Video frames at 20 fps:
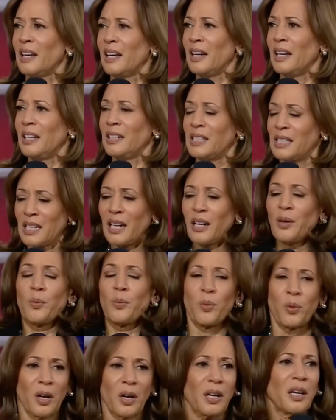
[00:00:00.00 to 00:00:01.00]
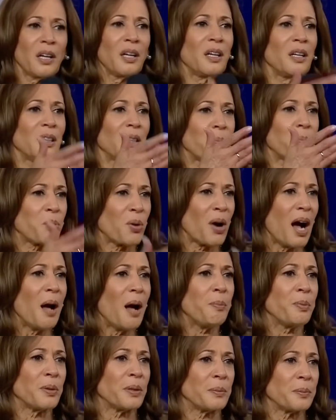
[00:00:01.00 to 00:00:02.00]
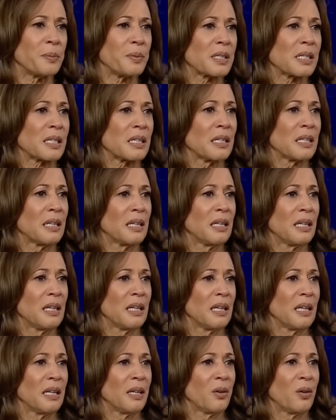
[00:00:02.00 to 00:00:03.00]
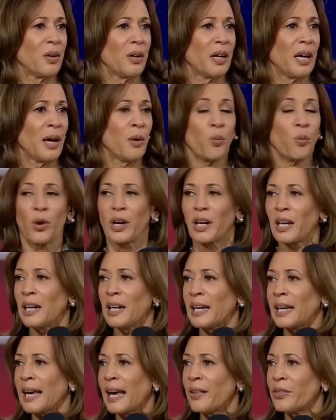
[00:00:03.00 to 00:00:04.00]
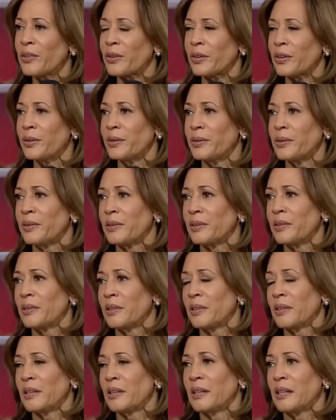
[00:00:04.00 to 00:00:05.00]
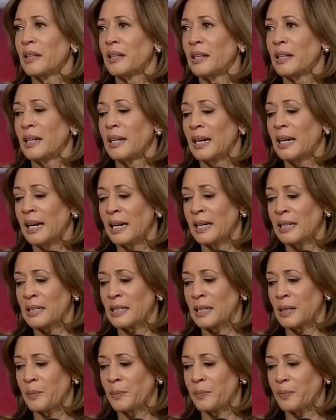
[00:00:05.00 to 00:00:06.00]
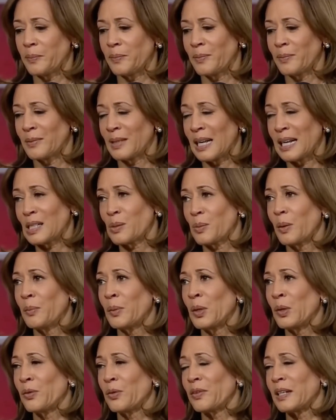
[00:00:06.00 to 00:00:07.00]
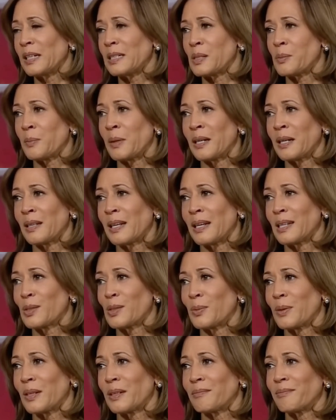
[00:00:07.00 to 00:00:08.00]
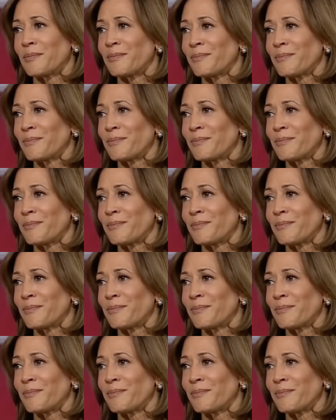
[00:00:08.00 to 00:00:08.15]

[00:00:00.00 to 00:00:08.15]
instead of working on the problems and working together. And that's what motivates me, and that's what